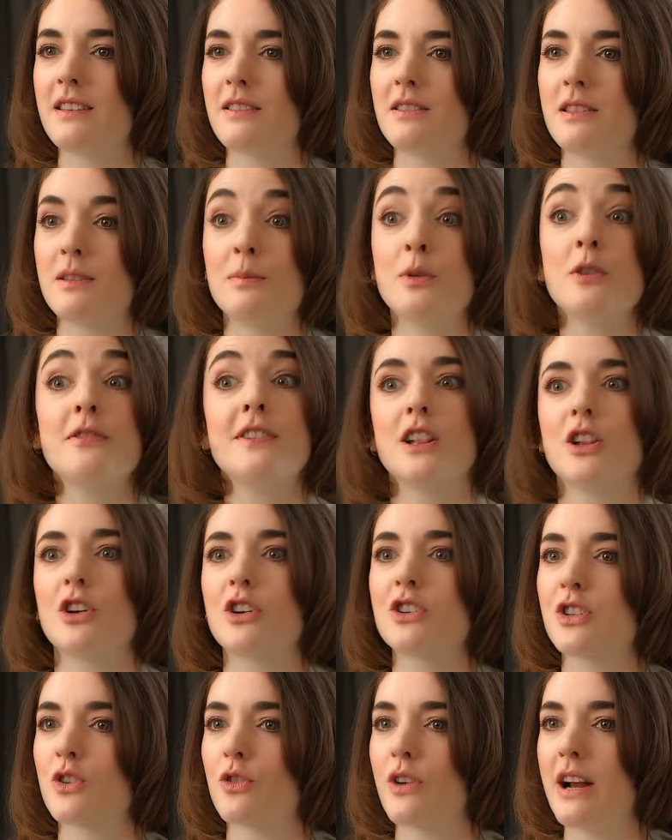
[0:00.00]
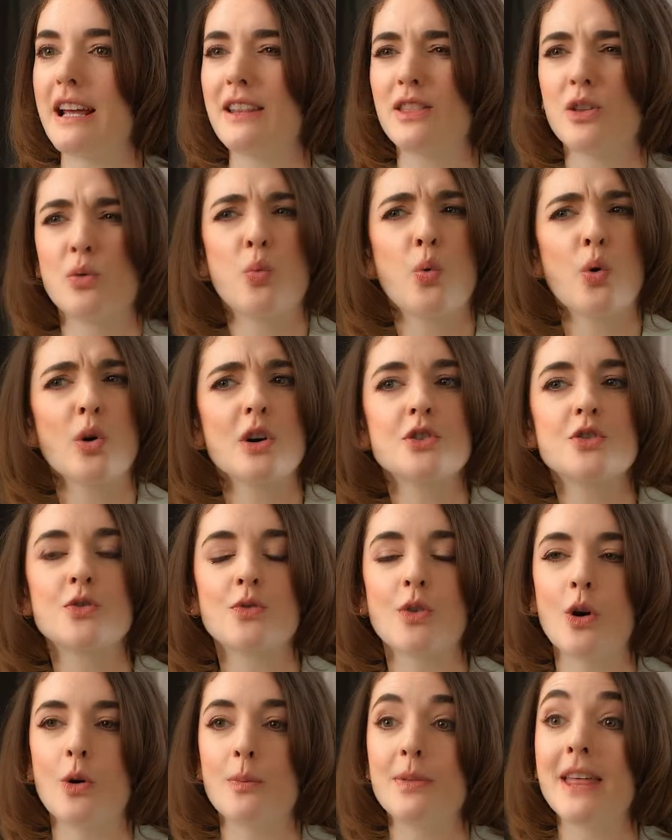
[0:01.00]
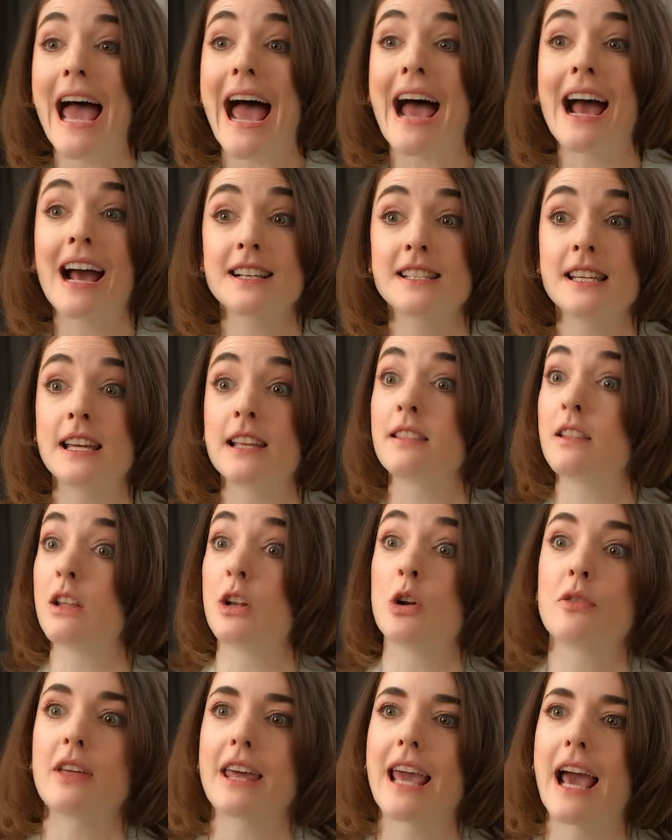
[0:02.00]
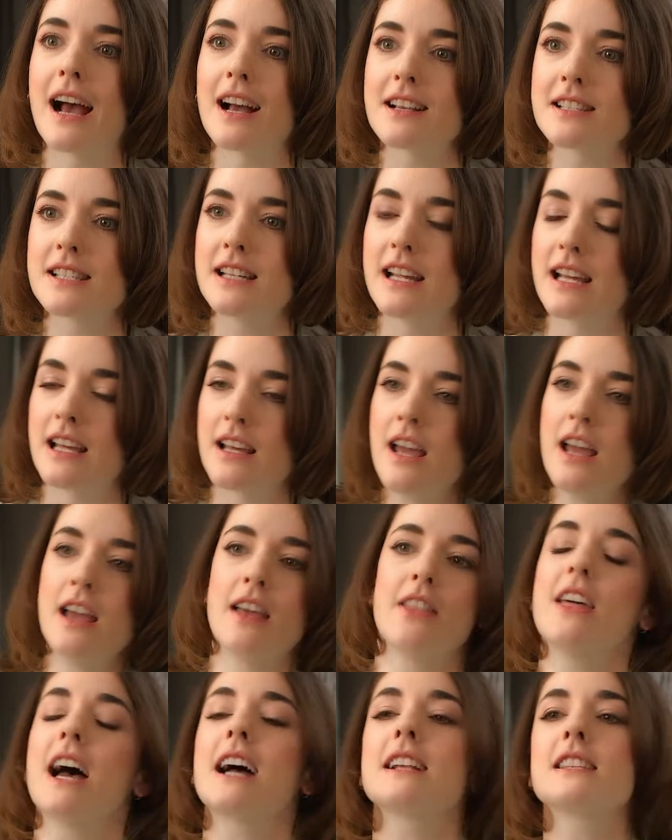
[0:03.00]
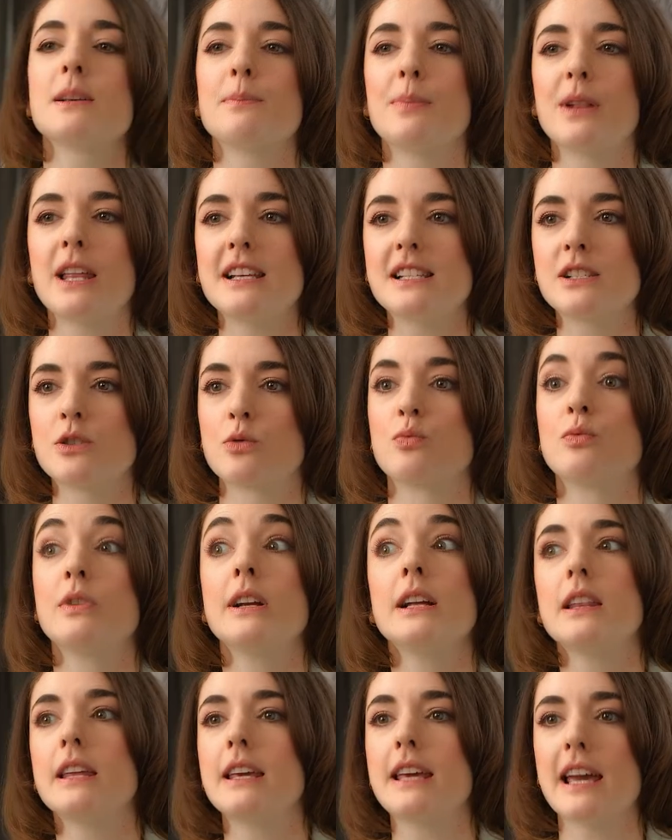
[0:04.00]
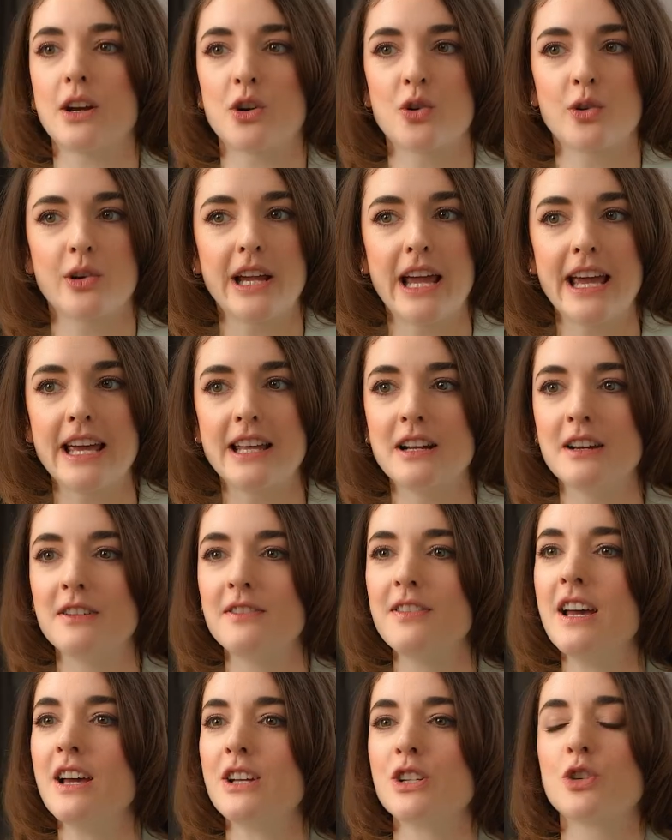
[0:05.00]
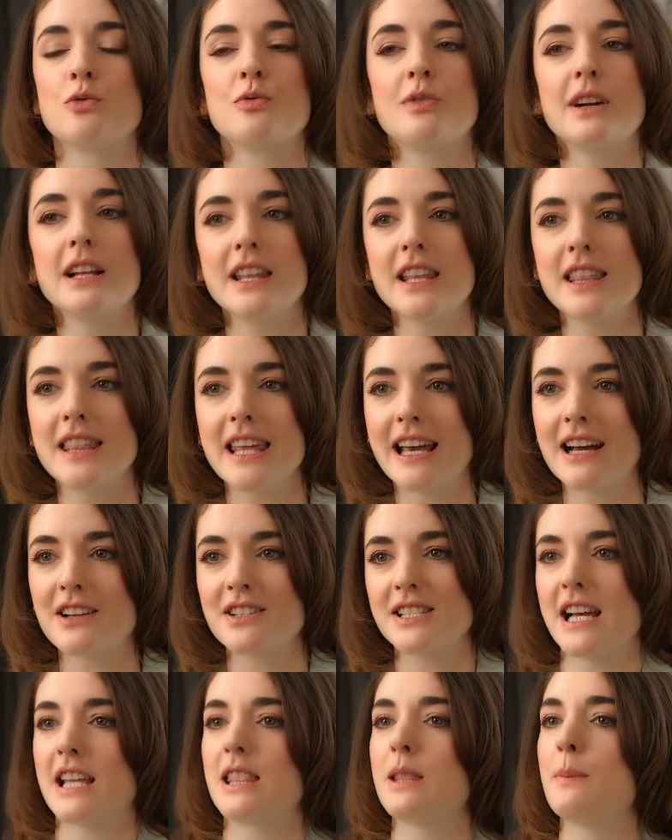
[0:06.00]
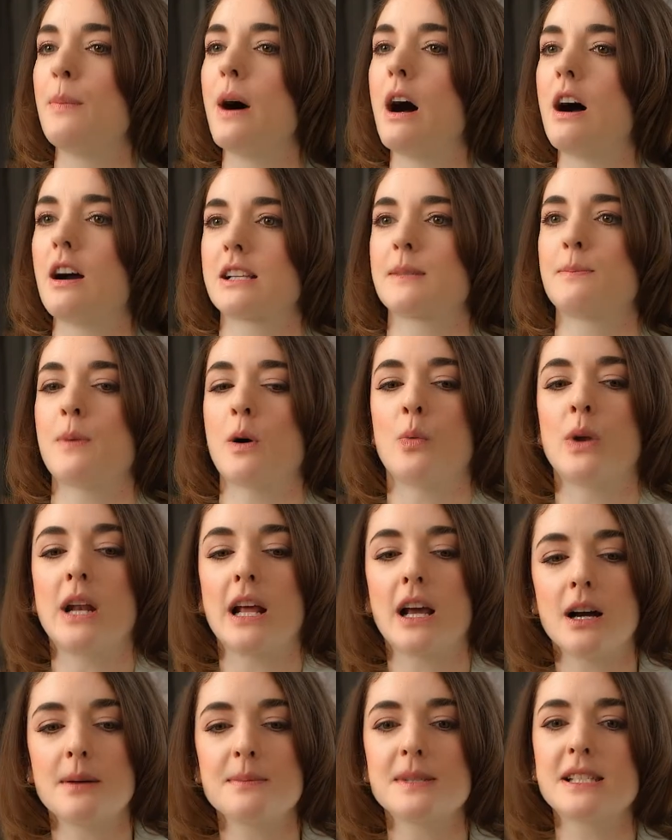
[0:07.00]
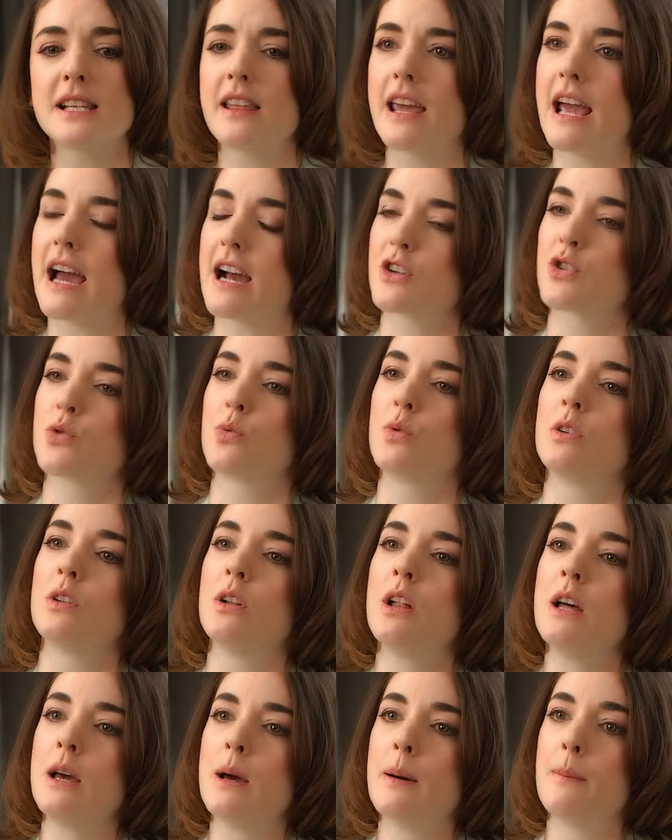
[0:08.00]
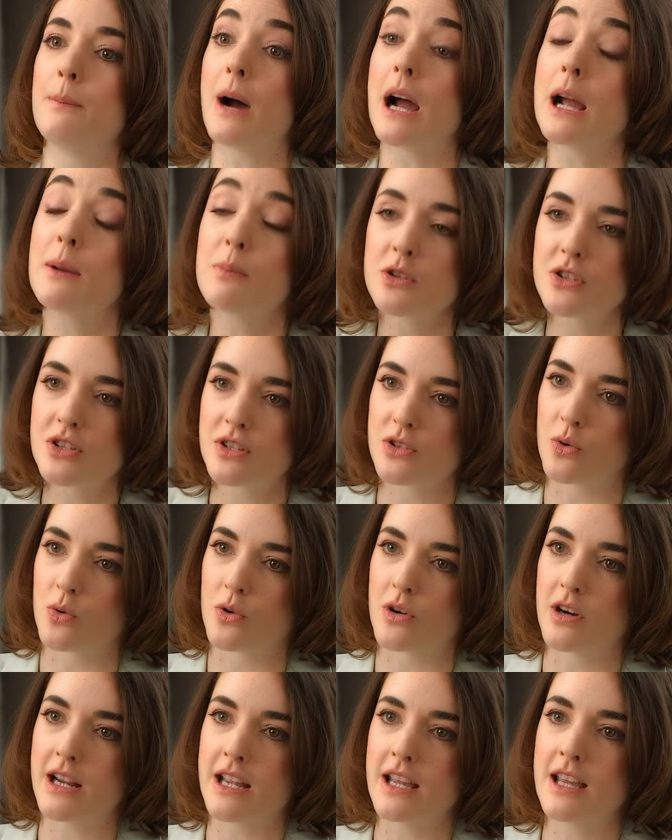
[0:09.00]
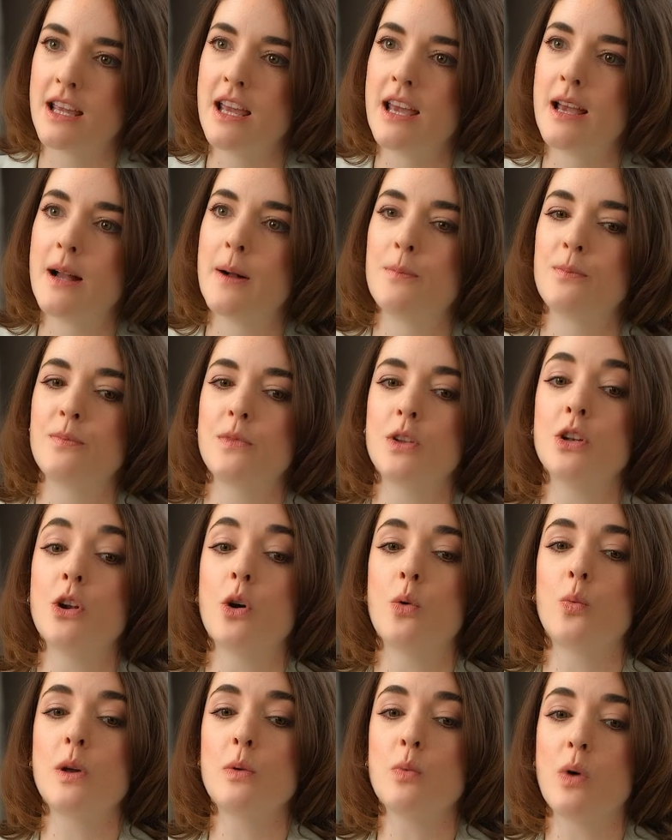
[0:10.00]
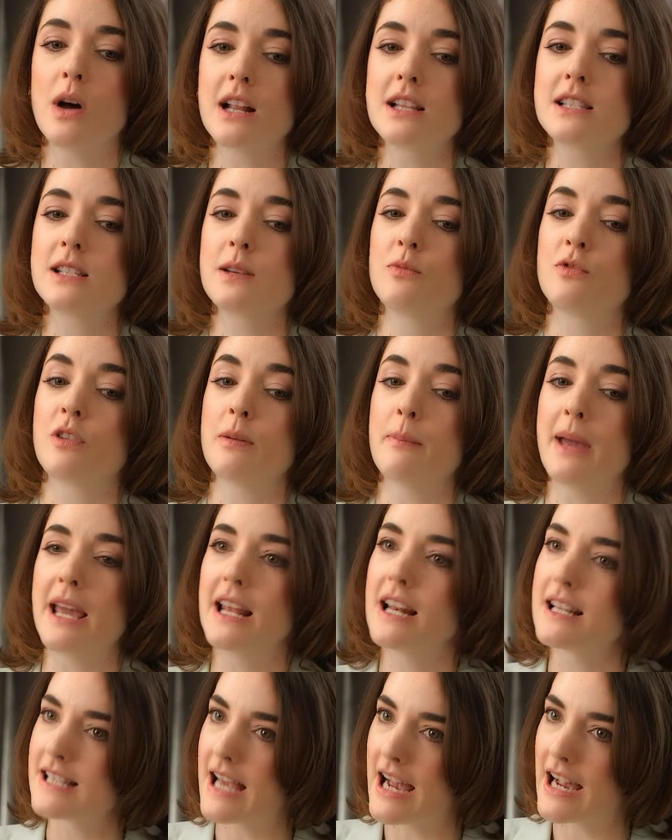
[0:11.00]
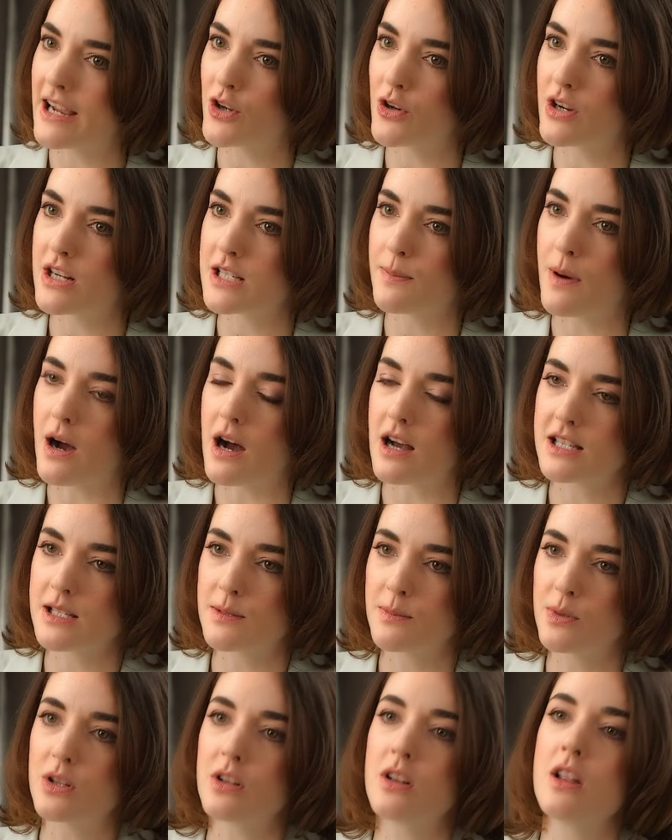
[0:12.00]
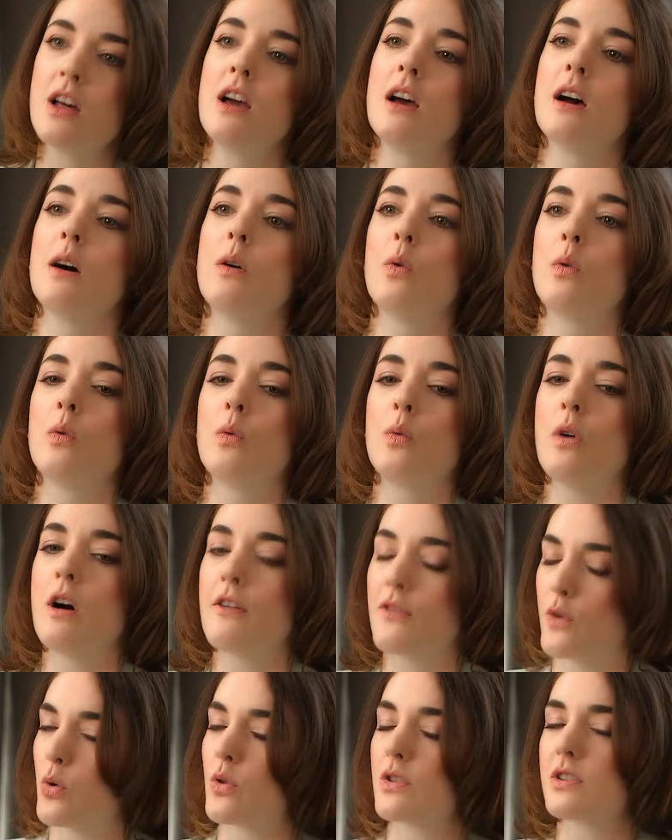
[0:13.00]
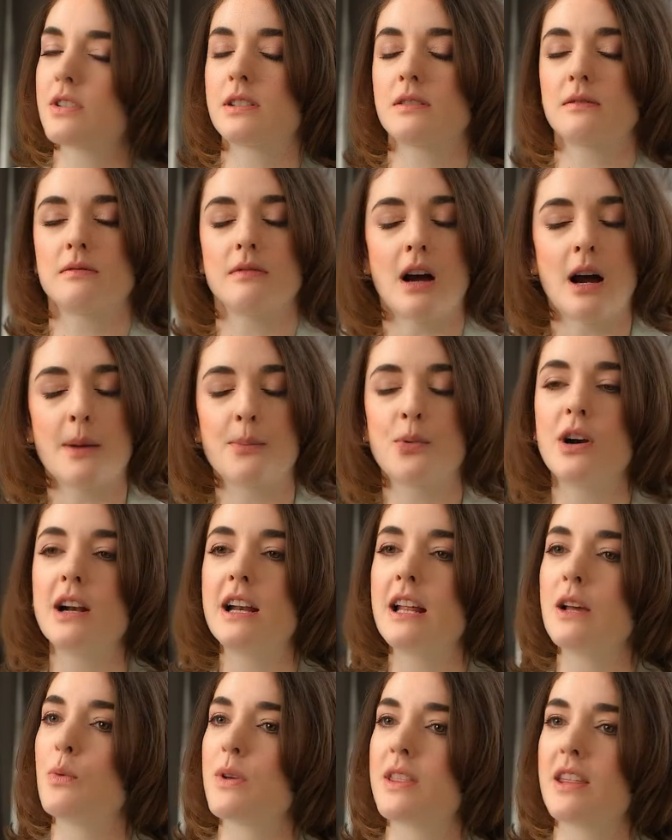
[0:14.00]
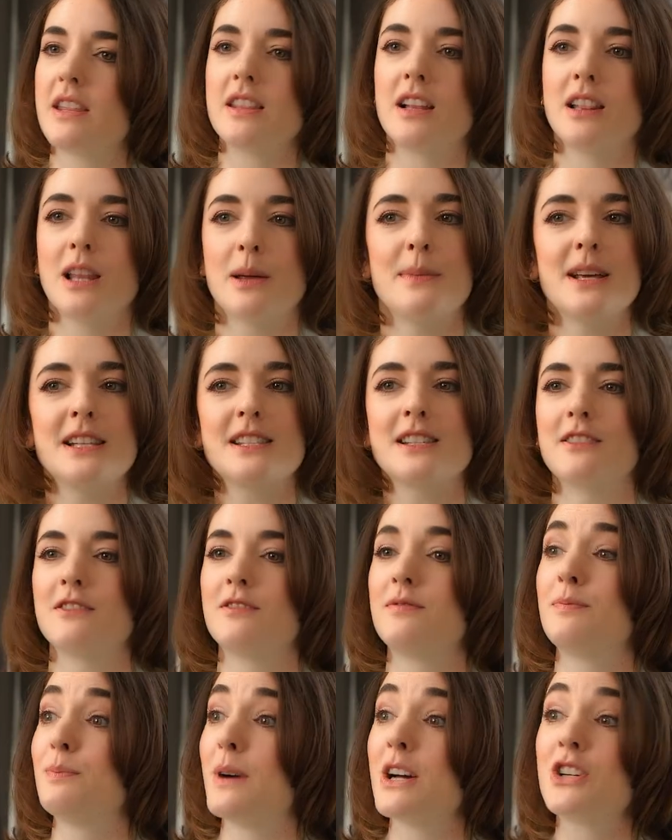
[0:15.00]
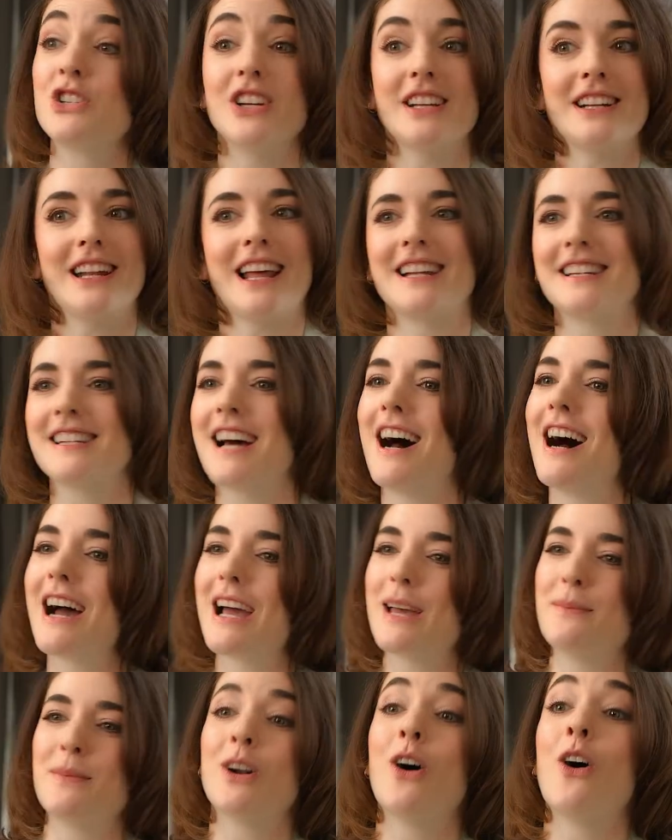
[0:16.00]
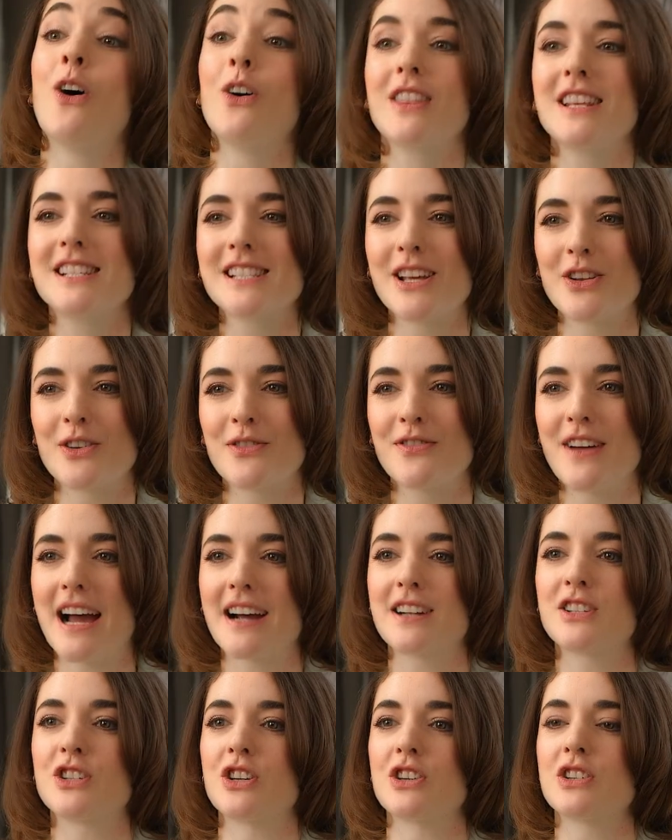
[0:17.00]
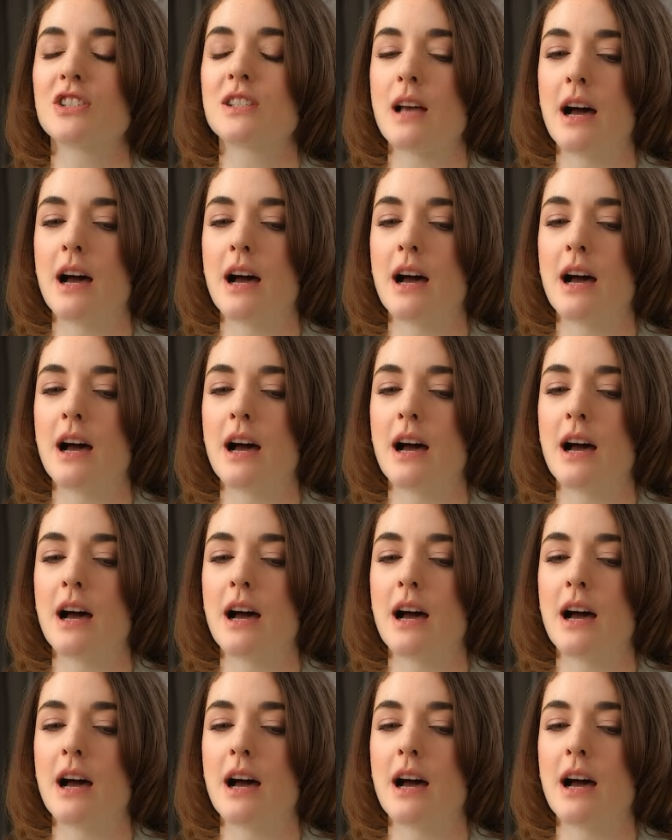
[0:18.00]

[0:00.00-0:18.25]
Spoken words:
The movie looks great. The wardrobe, the acting, you know, the casting, that's a place to really get creative, to really think outside the box. But when it comes to the actual Bible story, you know, we wanted to remain as accurate as possible. Of course, operating within the limits of budget and time and all these other factors.